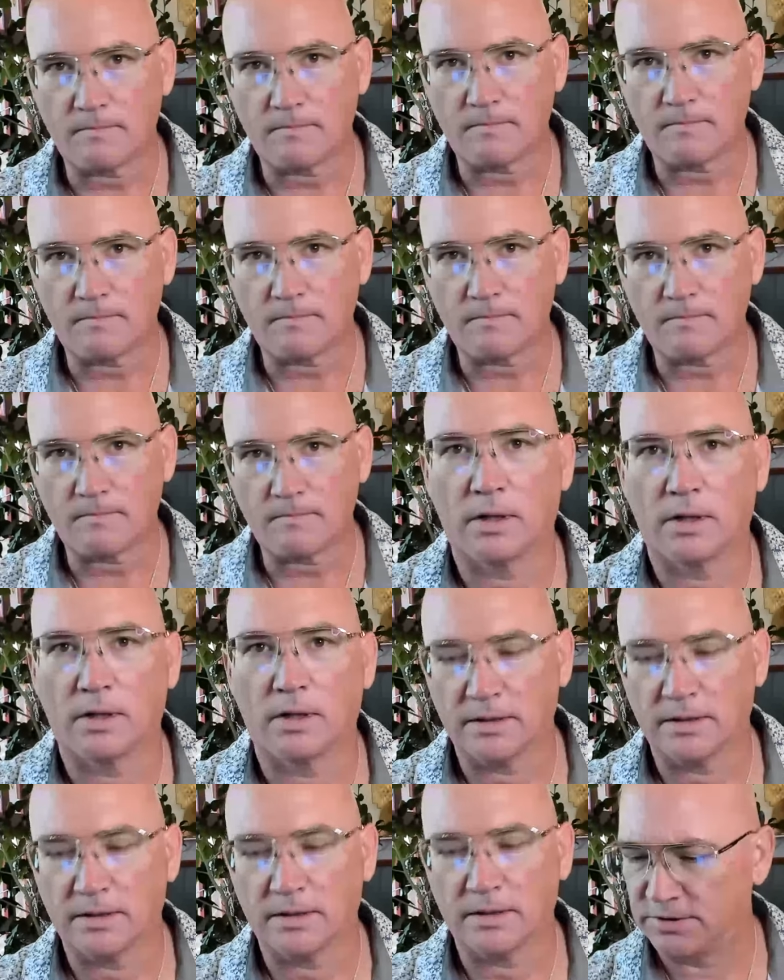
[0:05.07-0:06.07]
Welcome
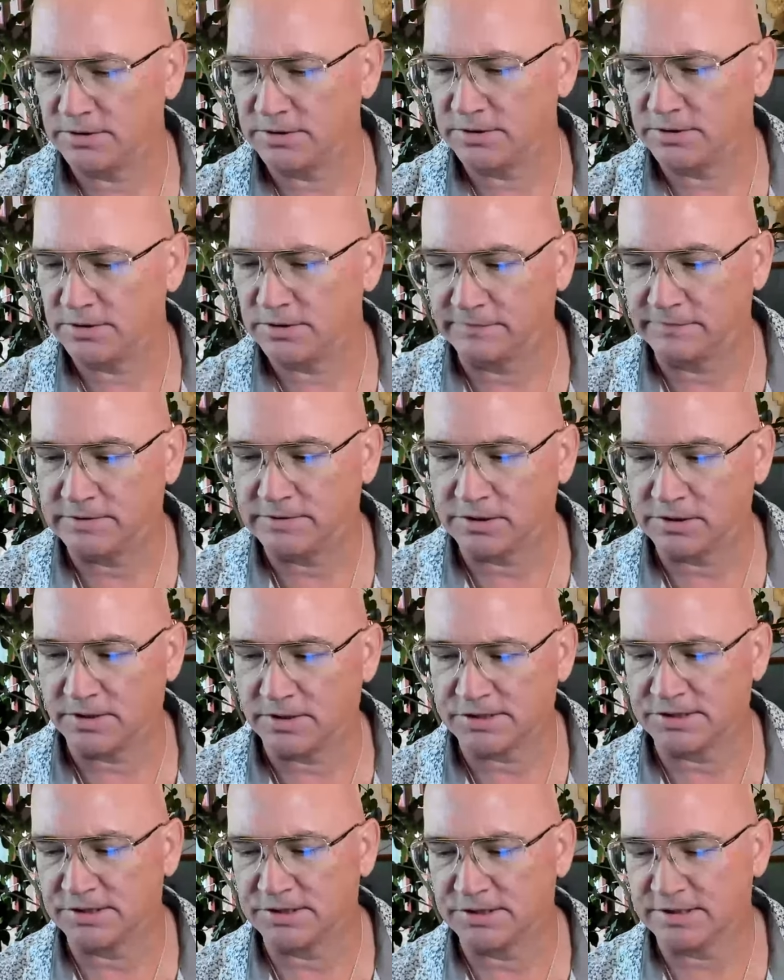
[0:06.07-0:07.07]
to 50
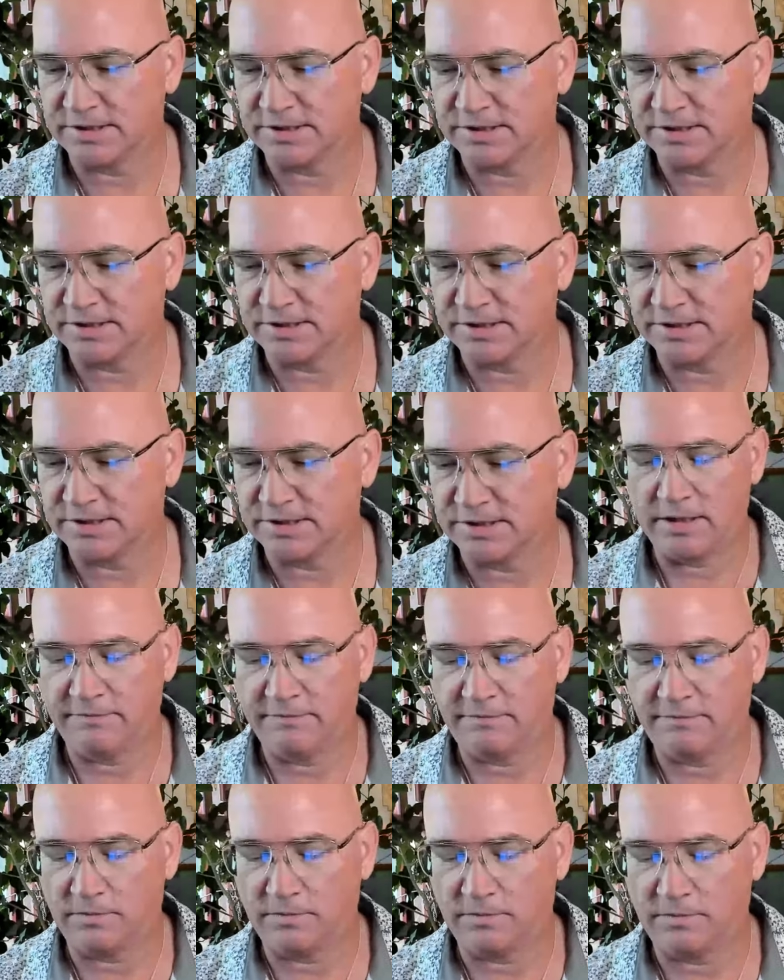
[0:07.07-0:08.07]
Questions Friday
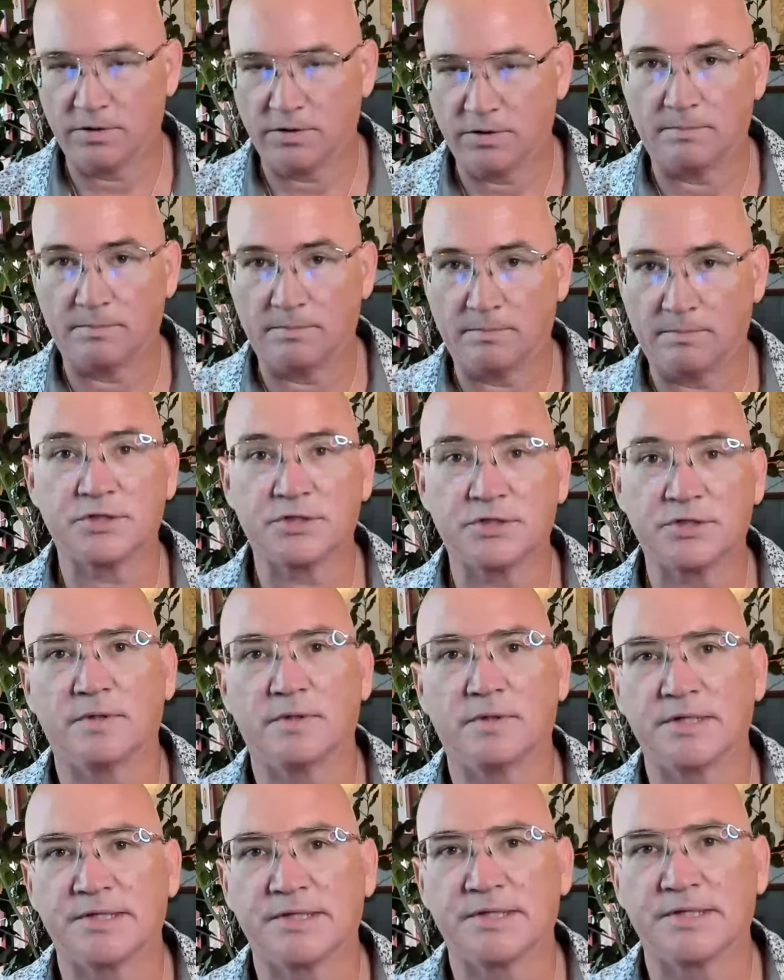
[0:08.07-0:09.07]
for March
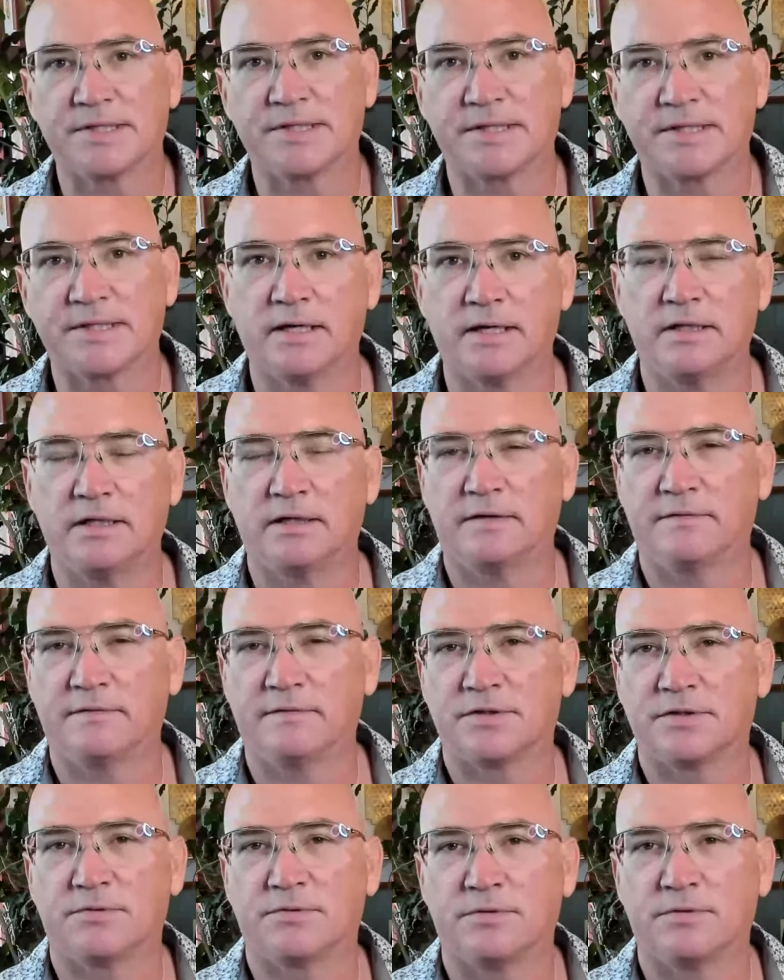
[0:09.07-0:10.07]
22nd of
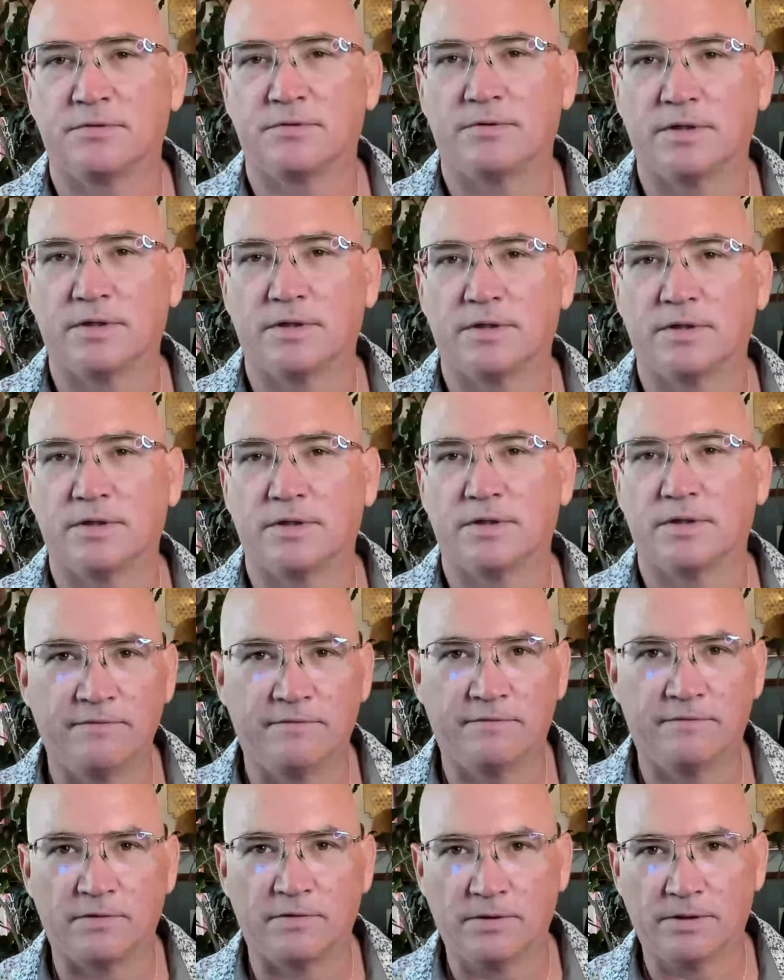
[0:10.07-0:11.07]

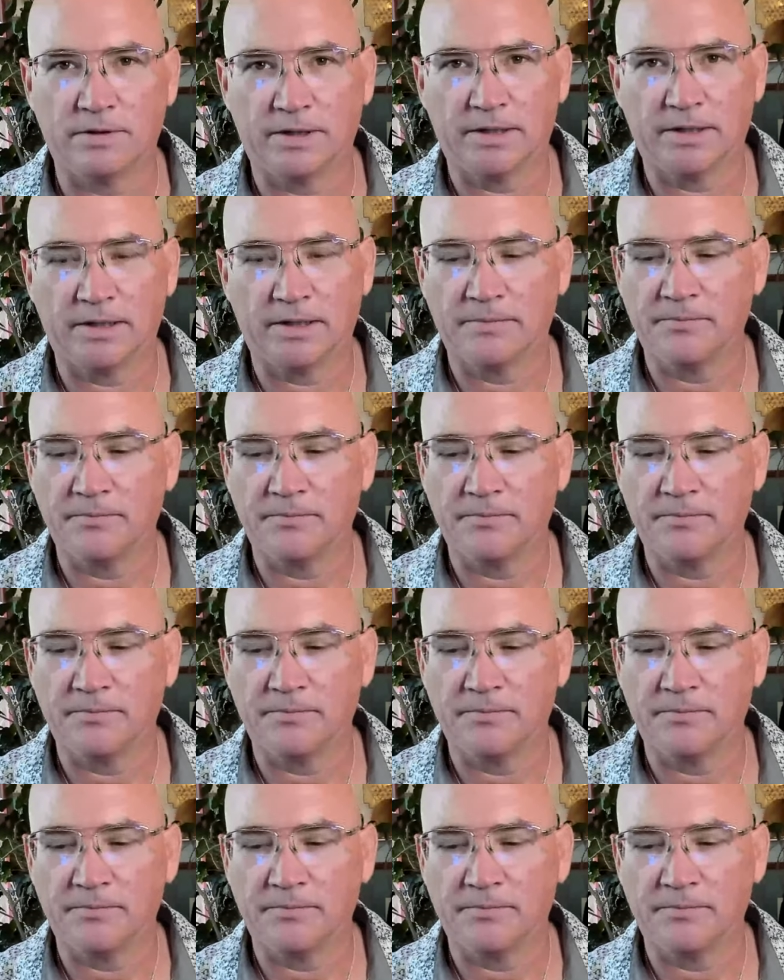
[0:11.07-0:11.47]
2024.